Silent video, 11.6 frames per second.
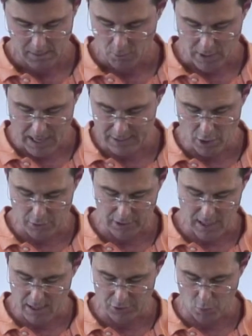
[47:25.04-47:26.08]
When I go to
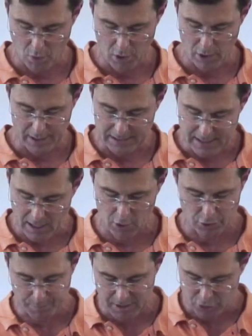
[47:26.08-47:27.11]
God's Word, He
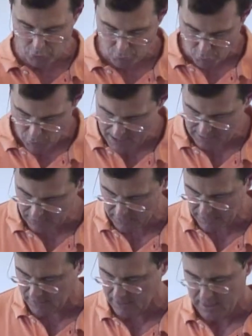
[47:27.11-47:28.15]
tells me
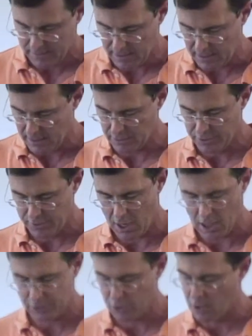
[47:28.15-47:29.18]
directly that His
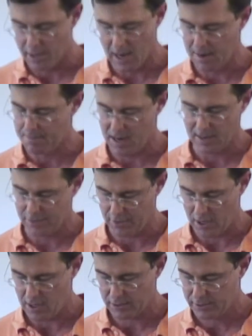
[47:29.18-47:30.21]
thoughts are not my
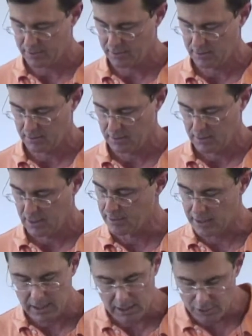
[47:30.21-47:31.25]
thoughts, and
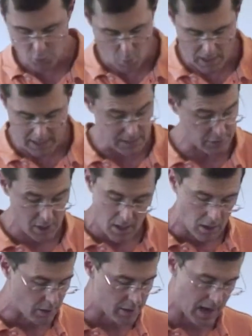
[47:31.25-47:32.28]
that His ways
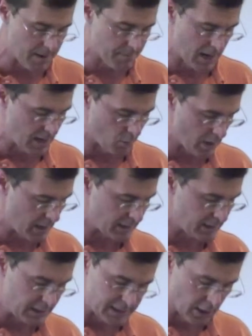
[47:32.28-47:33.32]
are not my ways.
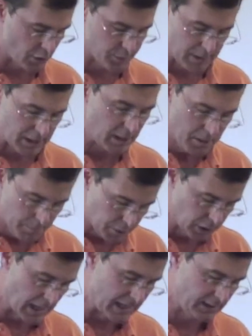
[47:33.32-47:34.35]
He tells me
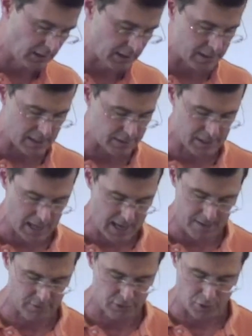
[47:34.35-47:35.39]
plainly that as the
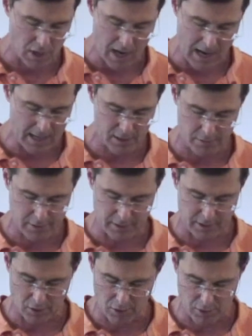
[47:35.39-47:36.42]
heavens are higher than
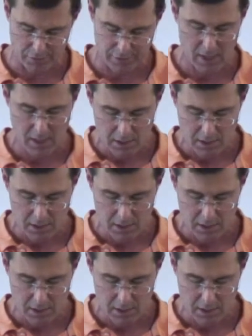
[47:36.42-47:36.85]
the earth,